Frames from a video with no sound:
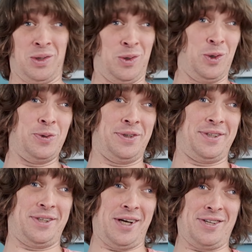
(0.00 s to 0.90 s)
who
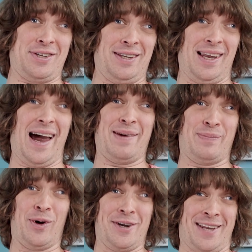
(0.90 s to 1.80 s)
doesn't like
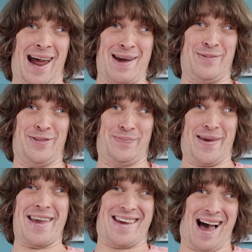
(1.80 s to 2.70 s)
more time with
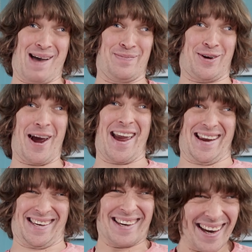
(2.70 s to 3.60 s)
me? I'm
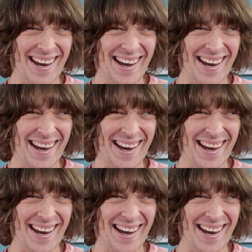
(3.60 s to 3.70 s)
great.